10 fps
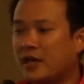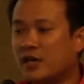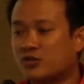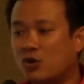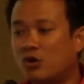
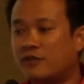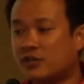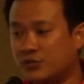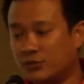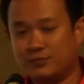As all of
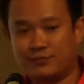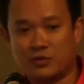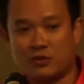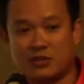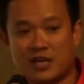us know,
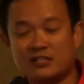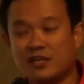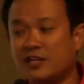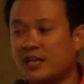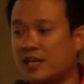
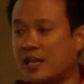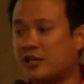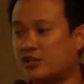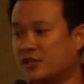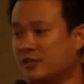contesting in an
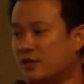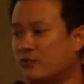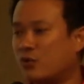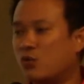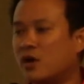
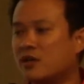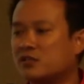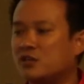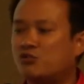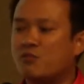election
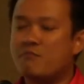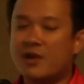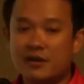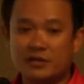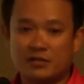requires a
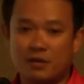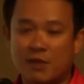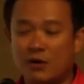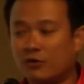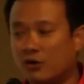tremendous
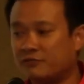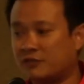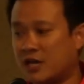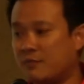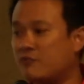amount
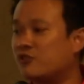of time and